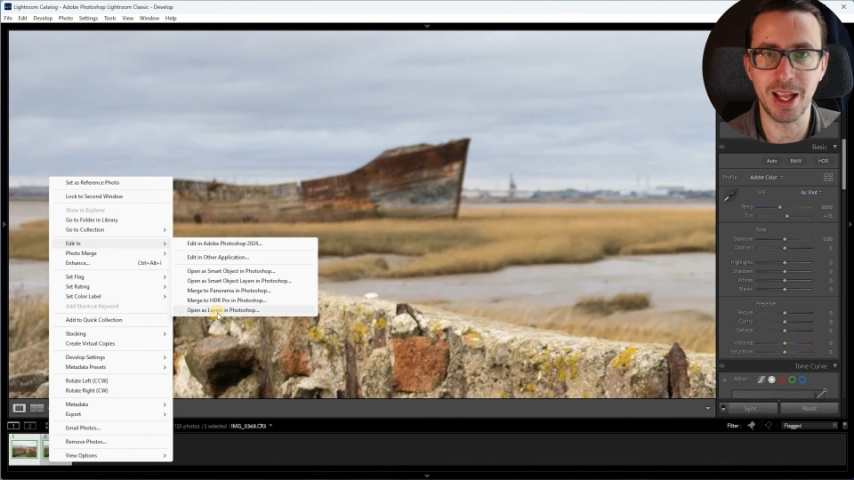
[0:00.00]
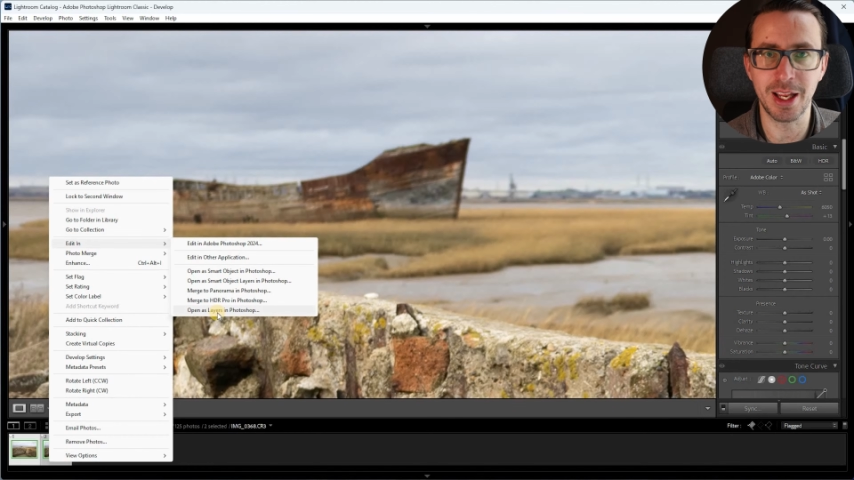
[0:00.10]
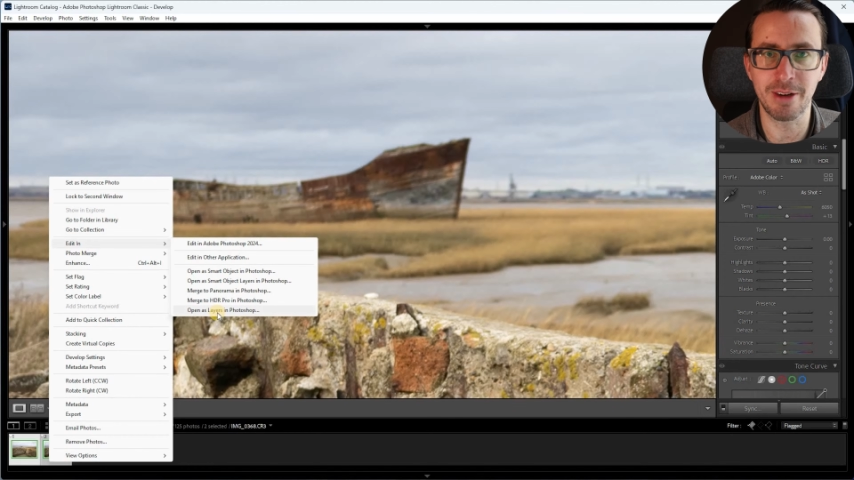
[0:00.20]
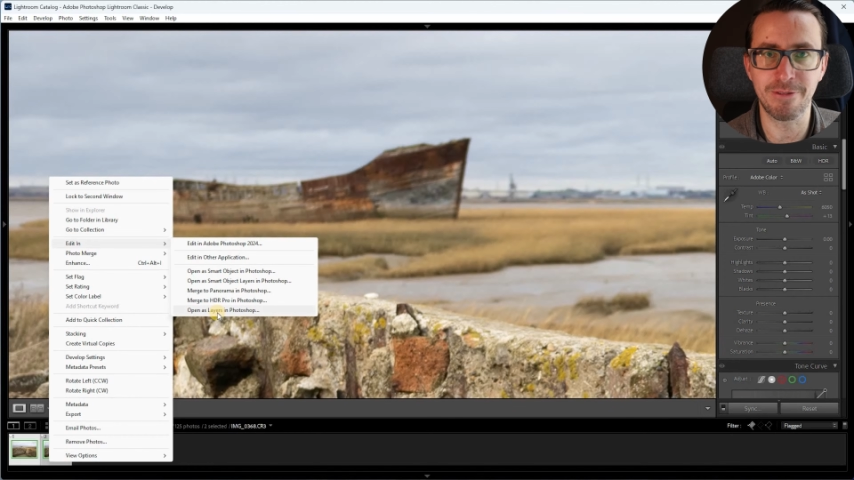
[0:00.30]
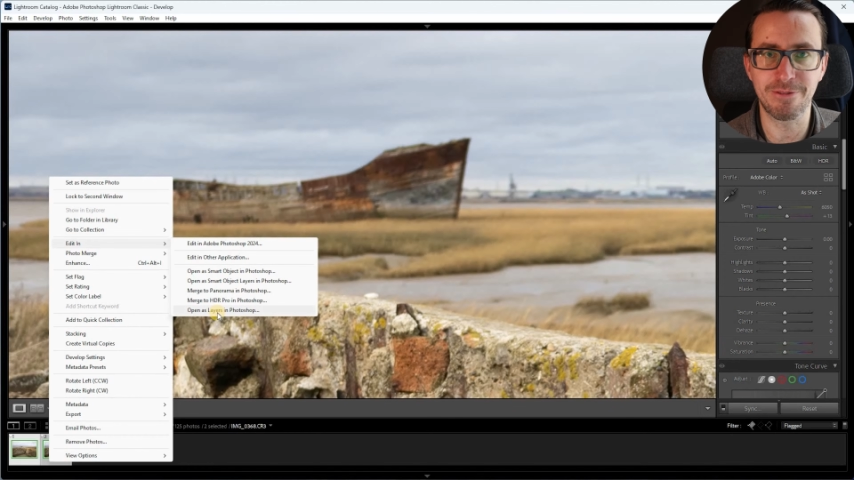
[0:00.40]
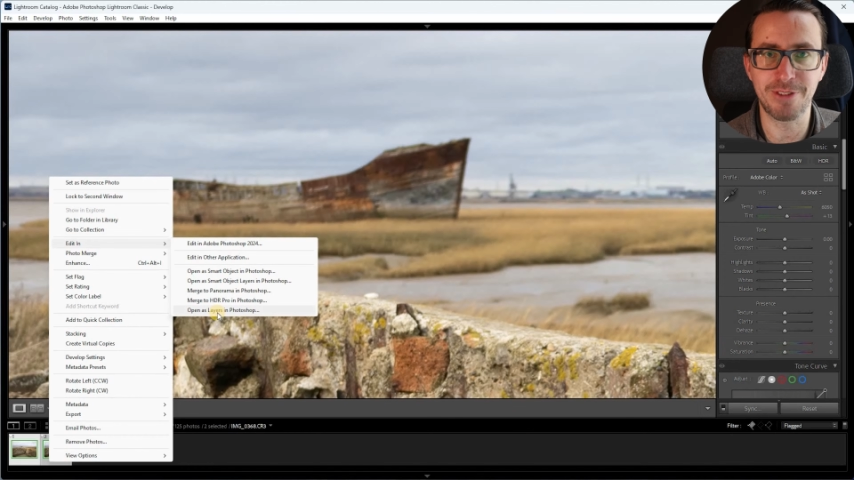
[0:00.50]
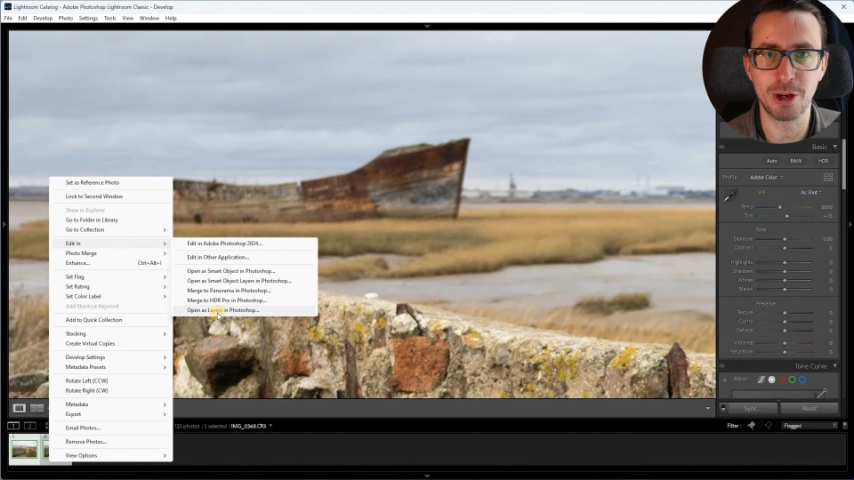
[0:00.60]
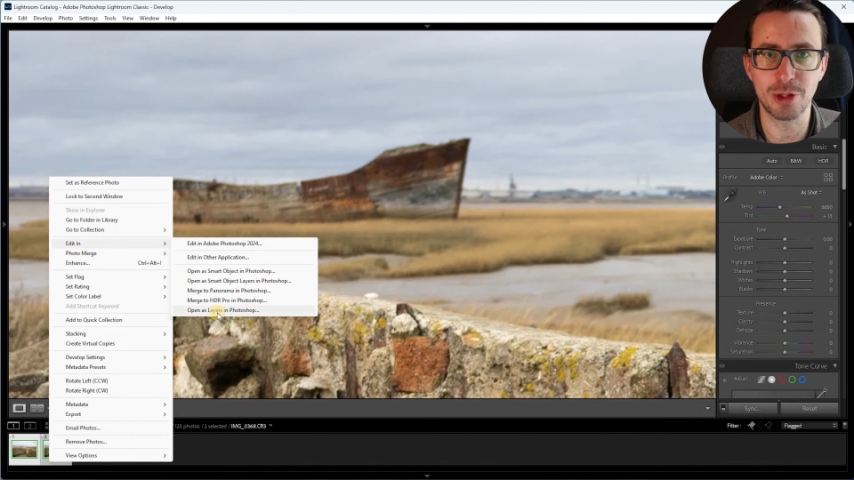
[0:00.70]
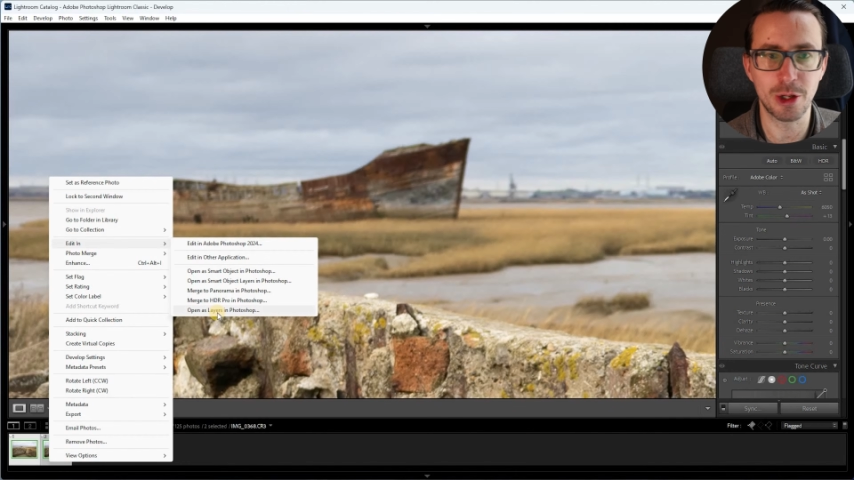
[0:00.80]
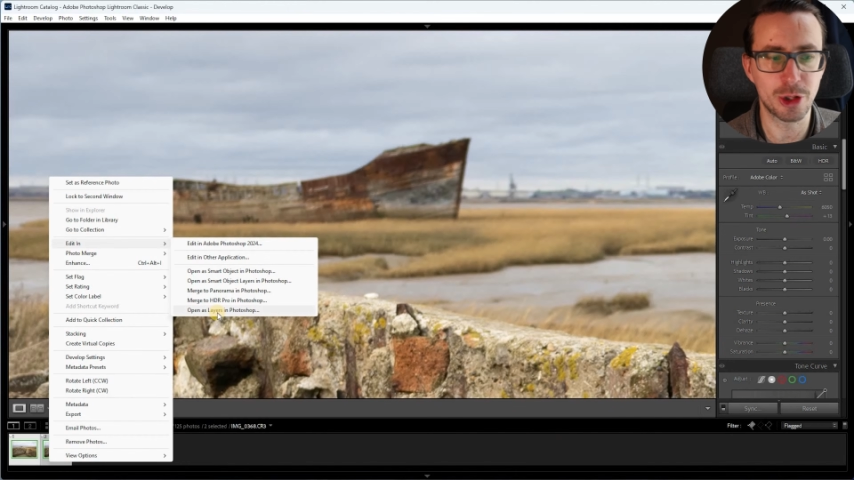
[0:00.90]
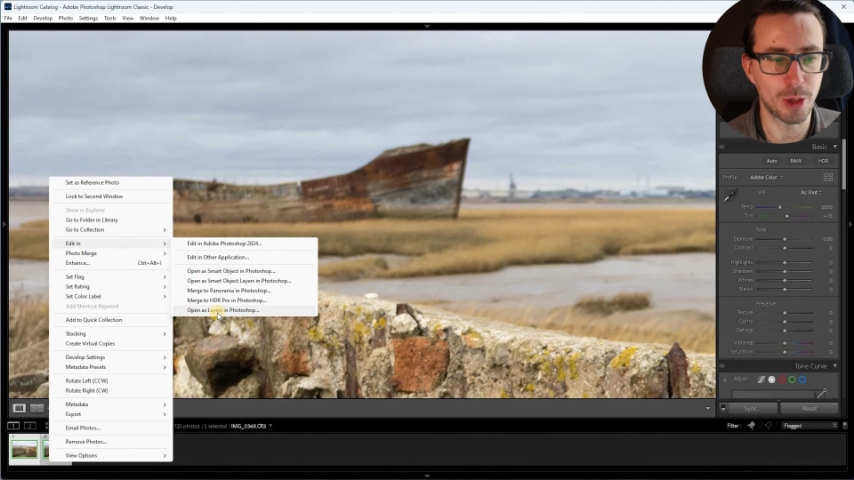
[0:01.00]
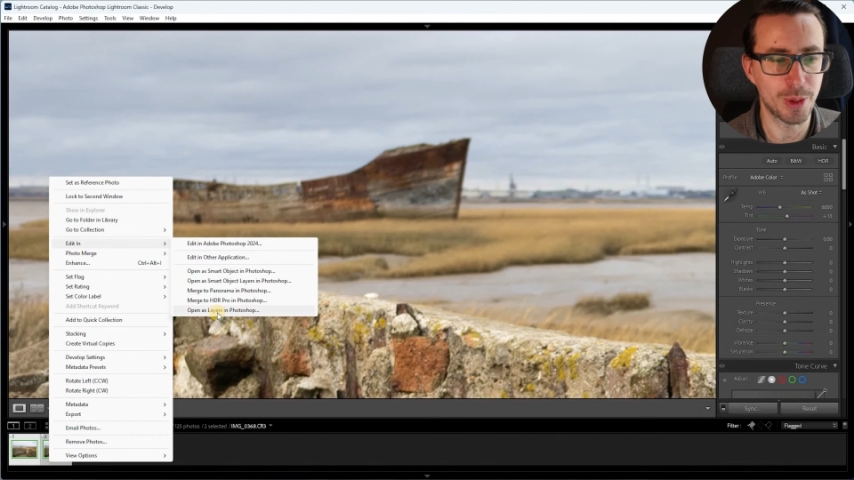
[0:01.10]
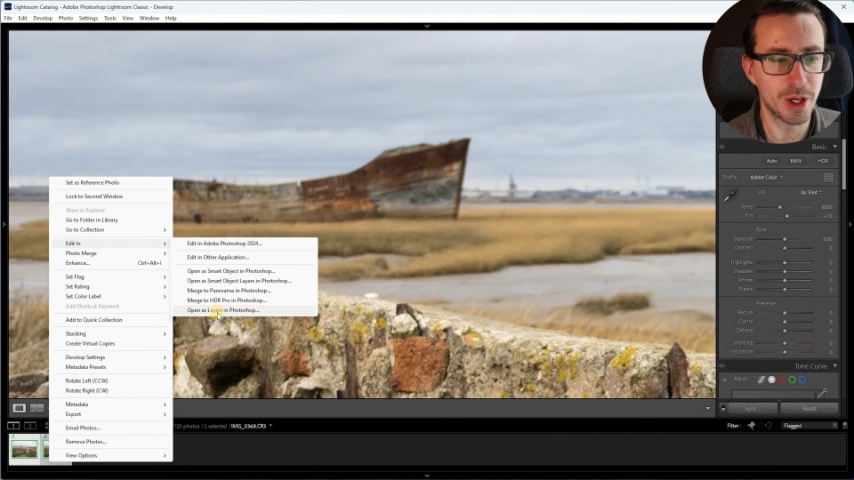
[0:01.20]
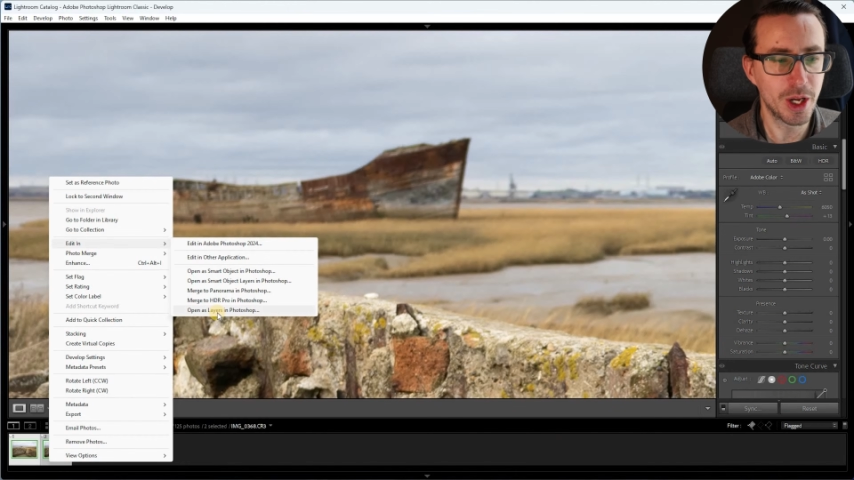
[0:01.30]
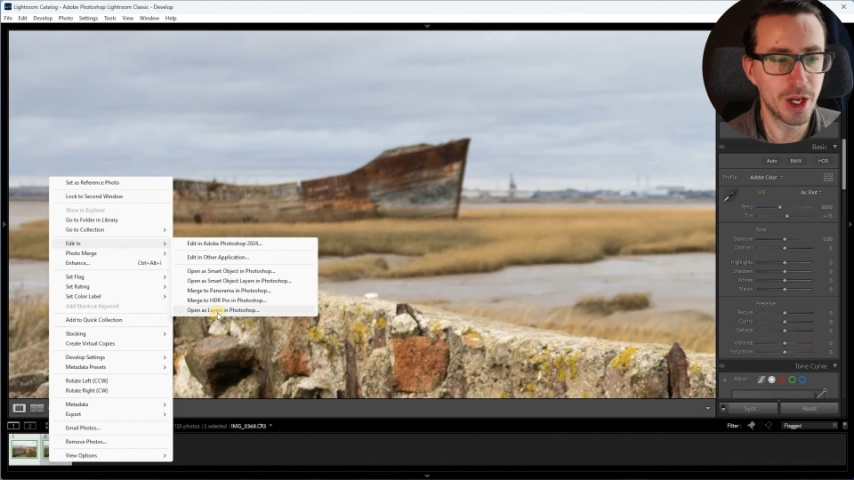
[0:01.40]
in Photoshop.